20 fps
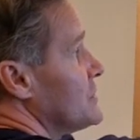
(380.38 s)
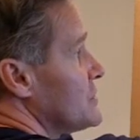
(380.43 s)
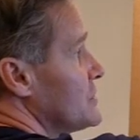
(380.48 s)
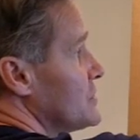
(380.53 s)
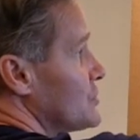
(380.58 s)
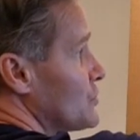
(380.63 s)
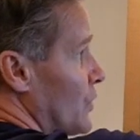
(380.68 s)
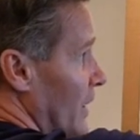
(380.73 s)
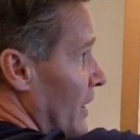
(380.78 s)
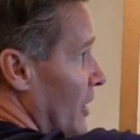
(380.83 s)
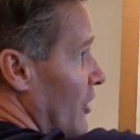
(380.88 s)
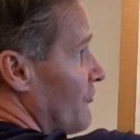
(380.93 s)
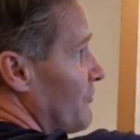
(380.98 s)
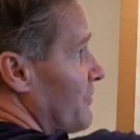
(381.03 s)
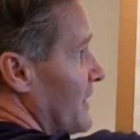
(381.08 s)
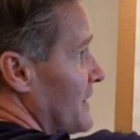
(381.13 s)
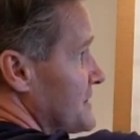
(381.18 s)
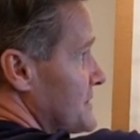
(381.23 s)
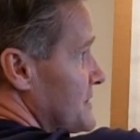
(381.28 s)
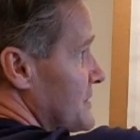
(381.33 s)
12
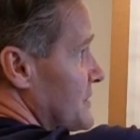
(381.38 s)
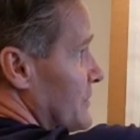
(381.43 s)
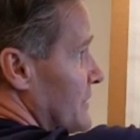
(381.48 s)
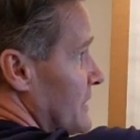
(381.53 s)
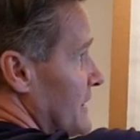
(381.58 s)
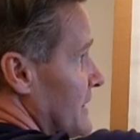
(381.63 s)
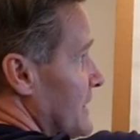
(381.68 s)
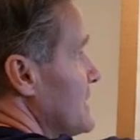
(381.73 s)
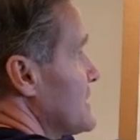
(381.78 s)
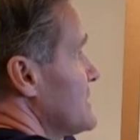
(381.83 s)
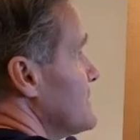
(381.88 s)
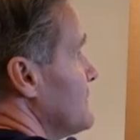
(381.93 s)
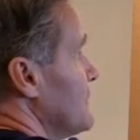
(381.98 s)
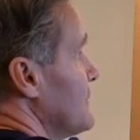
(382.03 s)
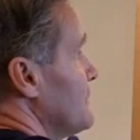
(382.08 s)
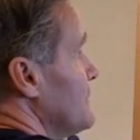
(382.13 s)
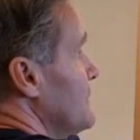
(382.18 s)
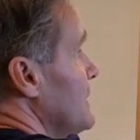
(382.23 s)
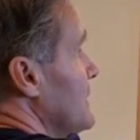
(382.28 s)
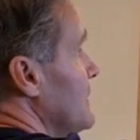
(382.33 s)
plus 3 is
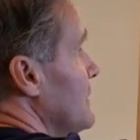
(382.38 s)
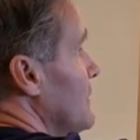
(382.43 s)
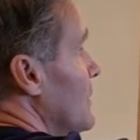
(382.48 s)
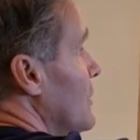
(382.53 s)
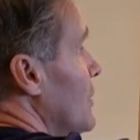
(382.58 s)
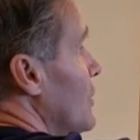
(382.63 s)
15.